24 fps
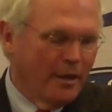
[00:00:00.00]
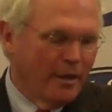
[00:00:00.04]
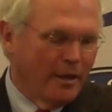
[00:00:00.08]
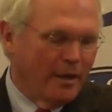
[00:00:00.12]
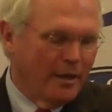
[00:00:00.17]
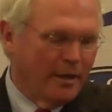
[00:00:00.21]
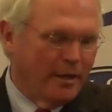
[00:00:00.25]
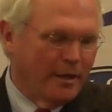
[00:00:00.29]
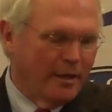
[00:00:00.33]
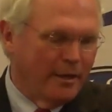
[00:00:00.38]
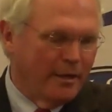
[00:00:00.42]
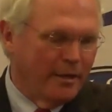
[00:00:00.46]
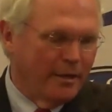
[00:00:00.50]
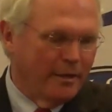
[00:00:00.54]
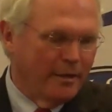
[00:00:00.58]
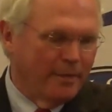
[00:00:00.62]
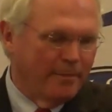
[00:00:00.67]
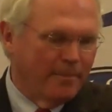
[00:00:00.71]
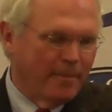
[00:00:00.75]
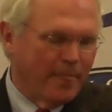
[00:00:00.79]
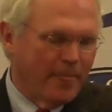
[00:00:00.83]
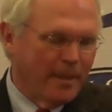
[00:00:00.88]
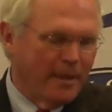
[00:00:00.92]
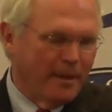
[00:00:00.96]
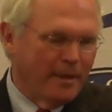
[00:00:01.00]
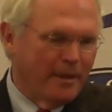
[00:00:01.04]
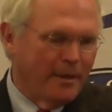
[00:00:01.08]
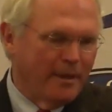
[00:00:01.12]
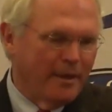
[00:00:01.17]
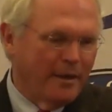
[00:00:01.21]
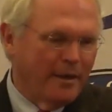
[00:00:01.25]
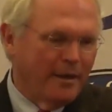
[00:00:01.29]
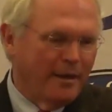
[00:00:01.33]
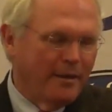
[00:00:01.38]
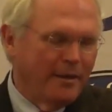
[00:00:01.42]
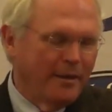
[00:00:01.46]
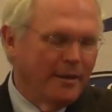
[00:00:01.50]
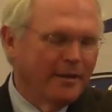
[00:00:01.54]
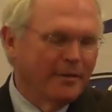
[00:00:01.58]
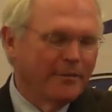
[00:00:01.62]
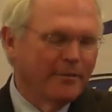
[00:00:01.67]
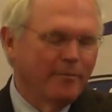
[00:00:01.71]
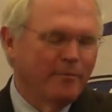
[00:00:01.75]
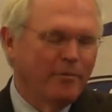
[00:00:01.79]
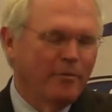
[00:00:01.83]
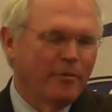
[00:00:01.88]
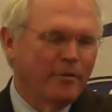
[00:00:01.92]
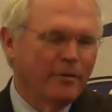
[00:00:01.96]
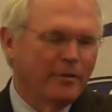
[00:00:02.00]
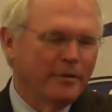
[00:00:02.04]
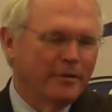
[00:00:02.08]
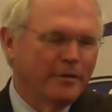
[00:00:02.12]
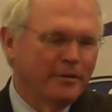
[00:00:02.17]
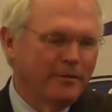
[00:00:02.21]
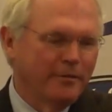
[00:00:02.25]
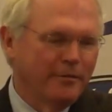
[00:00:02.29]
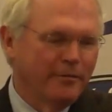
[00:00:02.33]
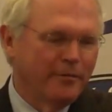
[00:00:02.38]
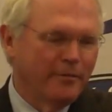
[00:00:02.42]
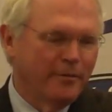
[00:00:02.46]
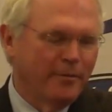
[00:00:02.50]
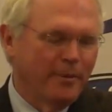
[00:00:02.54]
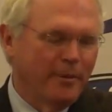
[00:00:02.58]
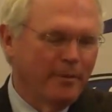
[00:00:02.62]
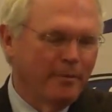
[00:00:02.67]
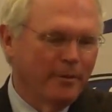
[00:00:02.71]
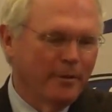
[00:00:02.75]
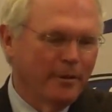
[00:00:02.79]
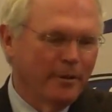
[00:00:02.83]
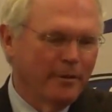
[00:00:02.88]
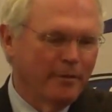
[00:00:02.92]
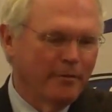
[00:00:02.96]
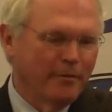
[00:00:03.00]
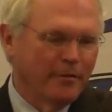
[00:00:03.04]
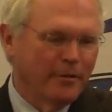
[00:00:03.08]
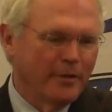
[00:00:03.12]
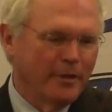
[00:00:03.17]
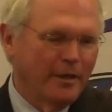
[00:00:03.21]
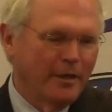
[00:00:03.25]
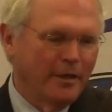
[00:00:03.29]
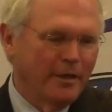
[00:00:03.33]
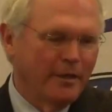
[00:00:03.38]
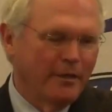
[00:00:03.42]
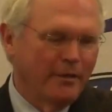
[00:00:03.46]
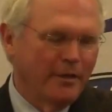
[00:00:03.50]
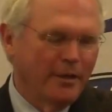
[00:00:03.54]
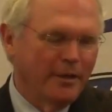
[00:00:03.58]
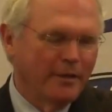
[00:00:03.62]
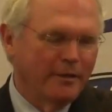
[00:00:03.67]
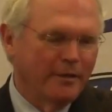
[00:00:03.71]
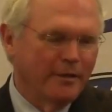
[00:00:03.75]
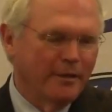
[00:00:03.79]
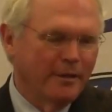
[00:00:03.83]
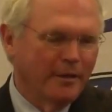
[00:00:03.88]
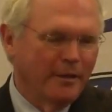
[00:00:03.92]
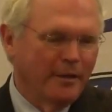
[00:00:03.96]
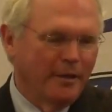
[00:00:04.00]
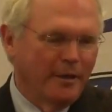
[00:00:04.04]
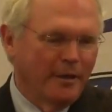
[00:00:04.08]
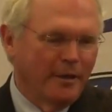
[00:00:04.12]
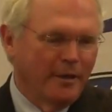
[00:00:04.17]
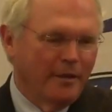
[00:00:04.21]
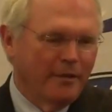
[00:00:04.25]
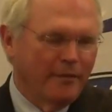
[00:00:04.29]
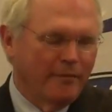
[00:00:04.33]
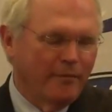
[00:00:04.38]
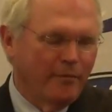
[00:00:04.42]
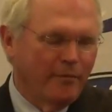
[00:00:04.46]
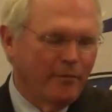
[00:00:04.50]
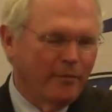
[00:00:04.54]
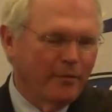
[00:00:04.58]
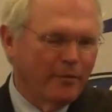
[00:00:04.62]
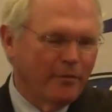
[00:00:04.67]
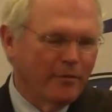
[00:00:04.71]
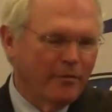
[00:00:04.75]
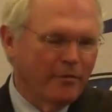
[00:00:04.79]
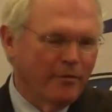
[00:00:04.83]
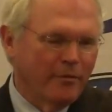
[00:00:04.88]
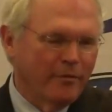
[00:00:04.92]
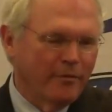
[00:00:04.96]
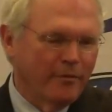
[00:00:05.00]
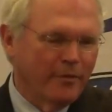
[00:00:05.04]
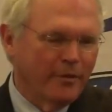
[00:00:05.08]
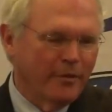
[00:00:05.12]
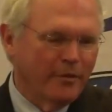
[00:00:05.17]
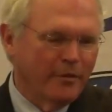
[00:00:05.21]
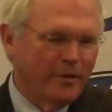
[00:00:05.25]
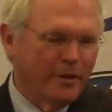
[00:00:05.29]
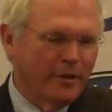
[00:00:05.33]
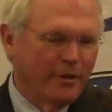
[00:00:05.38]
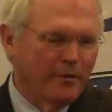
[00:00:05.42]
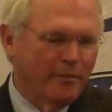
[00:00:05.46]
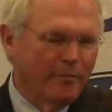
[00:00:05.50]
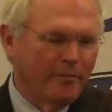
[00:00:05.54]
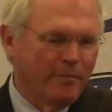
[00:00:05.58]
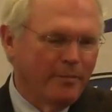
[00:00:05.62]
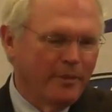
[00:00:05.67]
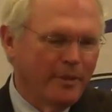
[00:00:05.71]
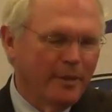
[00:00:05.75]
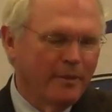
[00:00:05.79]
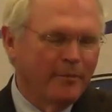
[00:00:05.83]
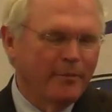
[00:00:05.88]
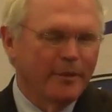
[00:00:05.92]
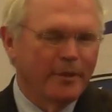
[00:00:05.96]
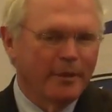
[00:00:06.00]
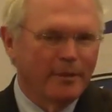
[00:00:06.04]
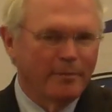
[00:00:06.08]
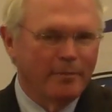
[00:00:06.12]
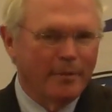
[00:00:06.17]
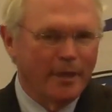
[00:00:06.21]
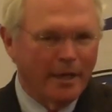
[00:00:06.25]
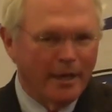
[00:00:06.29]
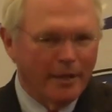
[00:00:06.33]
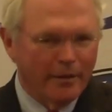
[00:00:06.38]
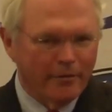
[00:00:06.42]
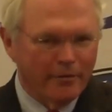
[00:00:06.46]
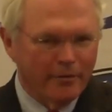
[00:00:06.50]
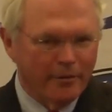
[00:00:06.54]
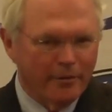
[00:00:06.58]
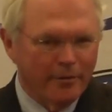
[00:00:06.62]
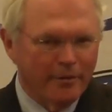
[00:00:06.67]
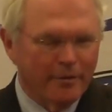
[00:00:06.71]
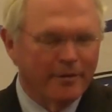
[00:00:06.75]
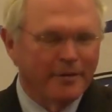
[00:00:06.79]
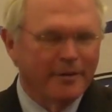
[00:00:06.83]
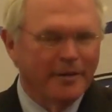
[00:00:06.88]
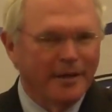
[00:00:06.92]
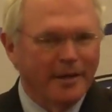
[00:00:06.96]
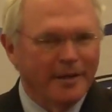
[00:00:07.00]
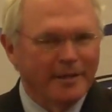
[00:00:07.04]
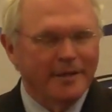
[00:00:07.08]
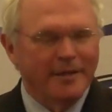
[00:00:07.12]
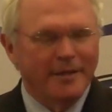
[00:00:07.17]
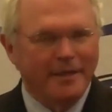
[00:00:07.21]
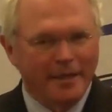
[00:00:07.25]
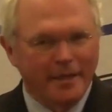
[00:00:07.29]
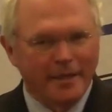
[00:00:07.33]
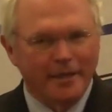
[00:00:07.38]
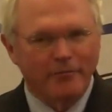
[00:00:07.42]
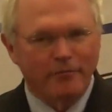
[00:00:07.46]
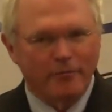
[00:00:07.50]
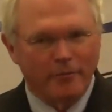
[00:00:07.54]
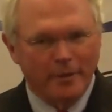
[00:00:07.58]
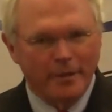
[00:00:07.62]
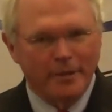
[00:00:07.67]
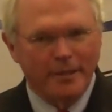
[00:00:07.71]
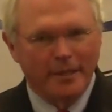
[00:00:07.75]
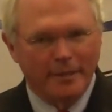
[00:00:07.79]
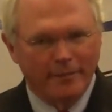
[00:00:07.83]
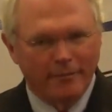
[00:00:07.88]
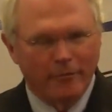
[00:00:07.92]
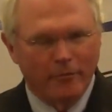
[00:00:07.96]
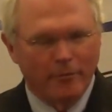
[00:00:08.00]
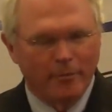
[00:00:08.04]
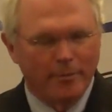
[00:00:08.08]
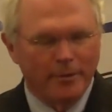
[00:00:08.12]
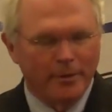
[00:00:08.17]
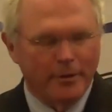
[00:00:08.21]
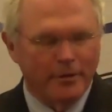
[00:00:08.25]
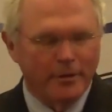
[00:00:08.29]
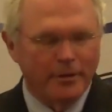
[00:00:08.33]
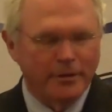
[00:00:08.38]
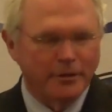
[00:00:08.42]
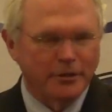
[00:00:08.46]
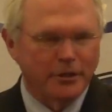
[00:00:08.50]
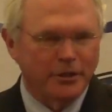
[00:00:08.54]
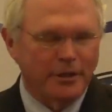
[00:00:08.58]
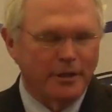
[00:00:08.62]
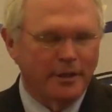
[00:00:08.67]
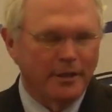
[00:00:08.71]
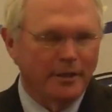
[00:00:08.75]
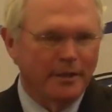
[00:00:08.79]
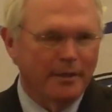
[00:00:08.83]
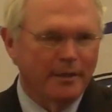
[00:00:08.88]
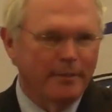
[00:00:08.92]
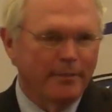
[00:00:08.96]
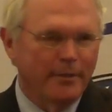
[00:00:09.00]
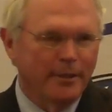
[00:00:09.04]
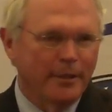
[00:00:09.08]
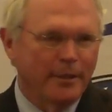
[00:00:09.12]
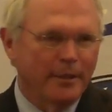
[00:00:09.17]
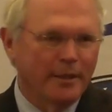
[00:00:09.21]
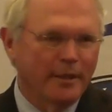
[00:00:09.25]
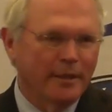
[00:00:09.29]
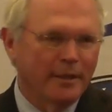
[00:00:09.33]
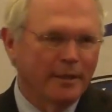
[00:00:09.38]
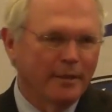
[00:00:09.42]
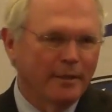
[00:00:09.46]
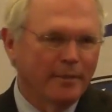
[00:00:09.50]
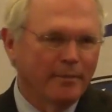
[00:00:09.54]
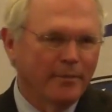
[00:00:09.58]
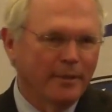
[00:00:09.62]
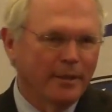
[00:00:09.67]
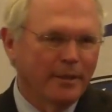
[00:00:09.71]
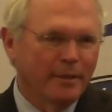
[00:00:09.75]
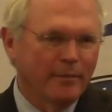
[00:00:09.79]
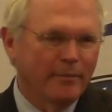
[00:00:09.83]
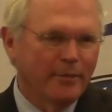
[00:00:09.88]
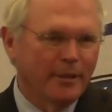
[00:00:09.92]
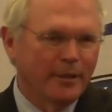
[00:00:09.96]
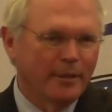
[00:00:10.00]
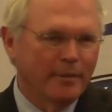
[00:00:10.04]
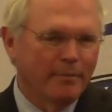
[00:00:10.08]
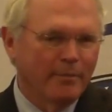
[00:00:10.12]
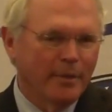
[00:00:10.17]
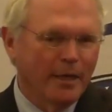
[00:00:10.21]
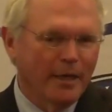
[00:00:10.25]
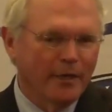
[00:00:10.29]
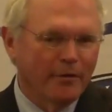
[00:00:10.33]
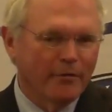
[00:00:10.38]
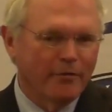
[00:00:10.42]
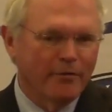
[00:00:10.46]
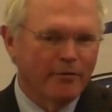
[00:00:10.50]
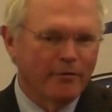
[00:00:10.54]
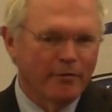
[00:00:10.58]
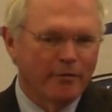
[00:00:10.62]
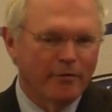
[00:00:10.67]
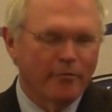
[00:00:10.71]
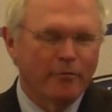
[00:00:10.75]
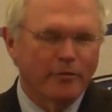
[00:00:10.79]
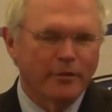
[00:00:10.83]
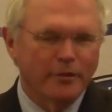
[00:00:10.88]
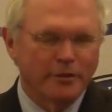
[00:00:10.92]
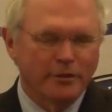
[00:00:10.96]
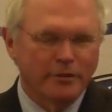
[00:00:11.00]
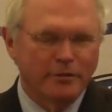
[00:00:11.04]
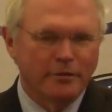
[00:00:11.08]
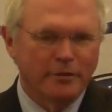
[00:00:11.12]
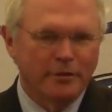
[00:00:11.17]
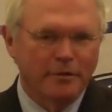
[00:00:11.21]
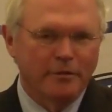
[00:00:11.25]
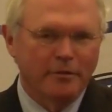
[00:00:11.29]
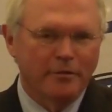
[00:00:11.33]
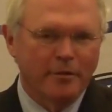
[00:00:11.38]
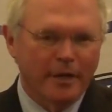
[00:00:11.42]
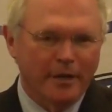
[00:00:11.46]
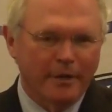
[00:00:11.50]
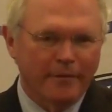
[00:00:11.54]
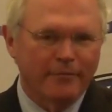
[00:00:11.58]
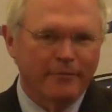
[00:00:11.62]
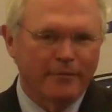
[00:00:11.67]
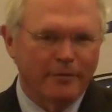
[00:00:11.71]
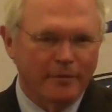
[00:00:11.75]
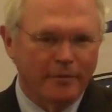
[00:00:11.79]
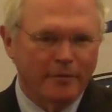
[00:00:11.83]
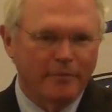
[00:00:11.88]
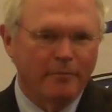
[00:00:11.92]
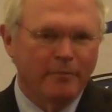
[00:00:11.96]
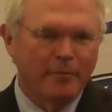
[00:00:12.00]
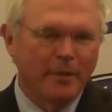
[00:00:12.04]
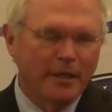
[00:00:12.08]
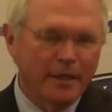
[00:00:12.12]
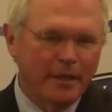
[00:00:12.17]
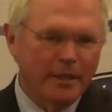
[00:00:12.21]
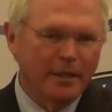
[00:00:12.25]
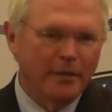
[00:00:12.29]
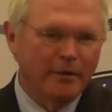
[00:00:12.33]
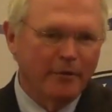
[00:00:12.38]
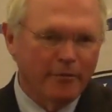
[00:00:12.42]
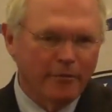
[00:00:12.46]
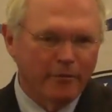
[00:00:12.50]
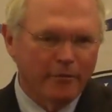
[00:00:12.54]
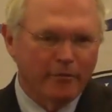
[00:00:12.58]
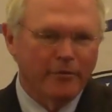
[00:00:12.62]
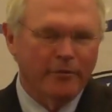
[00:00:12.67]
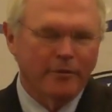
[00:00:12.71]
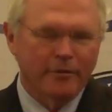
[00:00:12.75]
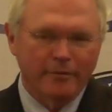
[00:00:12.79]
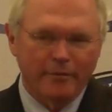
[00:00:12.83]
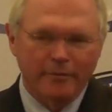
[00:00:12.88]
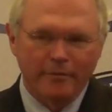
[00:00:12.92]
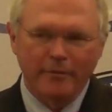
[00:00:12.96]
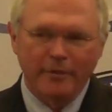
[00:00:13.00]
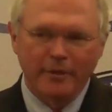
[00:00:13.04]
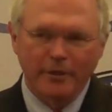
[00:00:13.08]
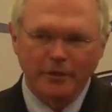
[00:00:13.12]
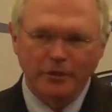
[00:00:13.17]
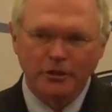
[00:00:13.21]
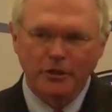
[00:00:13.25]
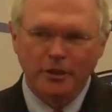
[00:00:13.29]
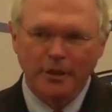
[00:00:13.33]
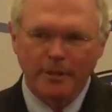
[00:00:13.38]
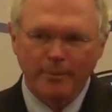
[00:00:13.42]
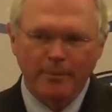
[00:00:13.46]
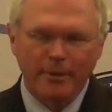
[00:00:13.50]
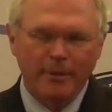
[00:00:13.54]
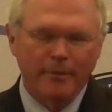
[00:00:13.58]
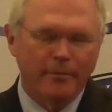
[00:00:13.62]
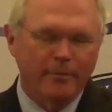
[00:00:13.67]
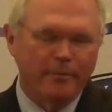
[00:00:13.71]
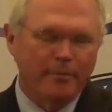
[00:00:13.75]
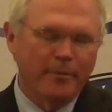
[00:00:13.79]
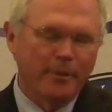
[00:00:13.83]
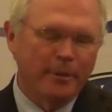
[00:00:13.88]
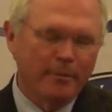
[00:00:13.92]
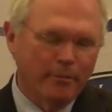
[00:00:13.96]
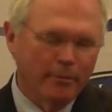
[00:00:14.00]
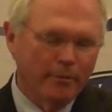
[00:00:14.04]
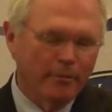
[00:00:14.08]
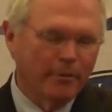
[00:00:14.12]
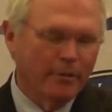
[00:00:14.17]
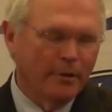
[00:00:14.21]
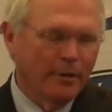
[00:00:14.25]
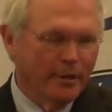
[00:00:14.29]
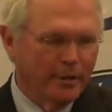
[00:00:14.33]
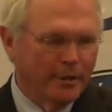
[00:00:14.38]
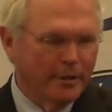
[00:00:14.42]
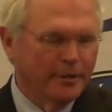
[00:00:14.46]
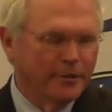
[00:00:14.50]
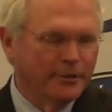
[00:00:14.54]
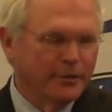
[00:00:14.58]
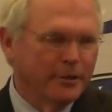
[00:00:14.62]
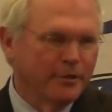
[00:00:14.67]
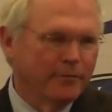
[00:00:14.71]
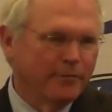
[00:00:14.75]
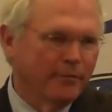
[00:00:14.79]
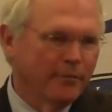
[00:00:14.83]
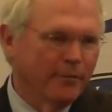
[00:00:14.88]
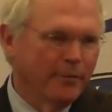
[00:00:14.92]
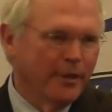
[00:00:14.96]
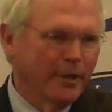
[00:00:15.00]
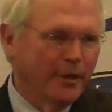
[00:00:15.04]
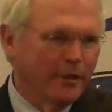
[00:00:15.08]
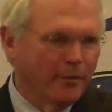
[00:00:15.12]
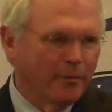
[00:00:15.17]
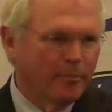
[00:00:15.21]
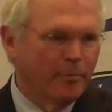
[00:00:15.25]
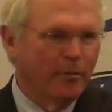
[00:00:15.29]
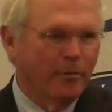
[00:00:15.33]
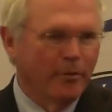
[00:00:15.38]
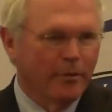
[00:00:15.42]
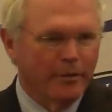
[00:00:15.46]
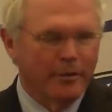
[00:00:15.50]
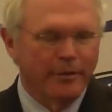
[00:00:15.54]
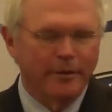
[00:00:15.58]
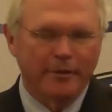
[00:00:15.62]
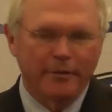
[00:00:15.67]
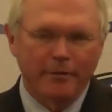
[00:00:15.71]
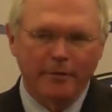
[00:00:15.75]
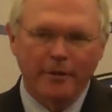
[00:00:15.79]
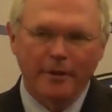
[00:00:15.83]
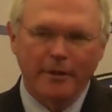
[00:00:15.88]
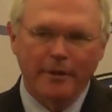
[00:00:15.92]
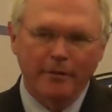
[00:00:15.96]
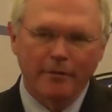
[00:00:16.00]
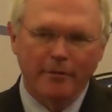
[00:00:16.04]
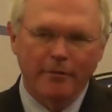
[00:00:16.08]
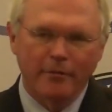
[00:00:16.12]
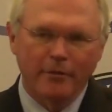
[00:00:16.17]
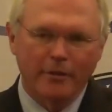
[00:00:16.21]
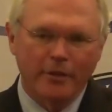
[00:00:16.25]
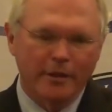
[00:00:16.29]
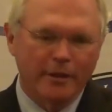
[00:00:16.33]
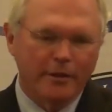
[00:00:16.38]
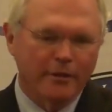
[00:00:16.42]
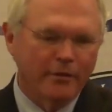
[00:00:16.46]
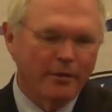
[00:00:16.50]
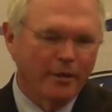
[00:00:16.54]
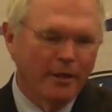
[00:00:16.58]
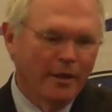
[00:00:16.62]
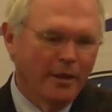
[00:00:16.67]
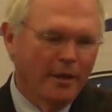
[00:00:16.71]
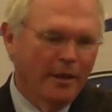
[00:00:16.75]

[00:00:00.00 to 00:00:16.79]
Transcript: I think it's important too for people to understand that the Foreign Service, you know, becoming an ambassador is not the entry-level position. I mean, becoming an ambassador is what you do after many years of schlepping people's luggage in from the airport and doing other things.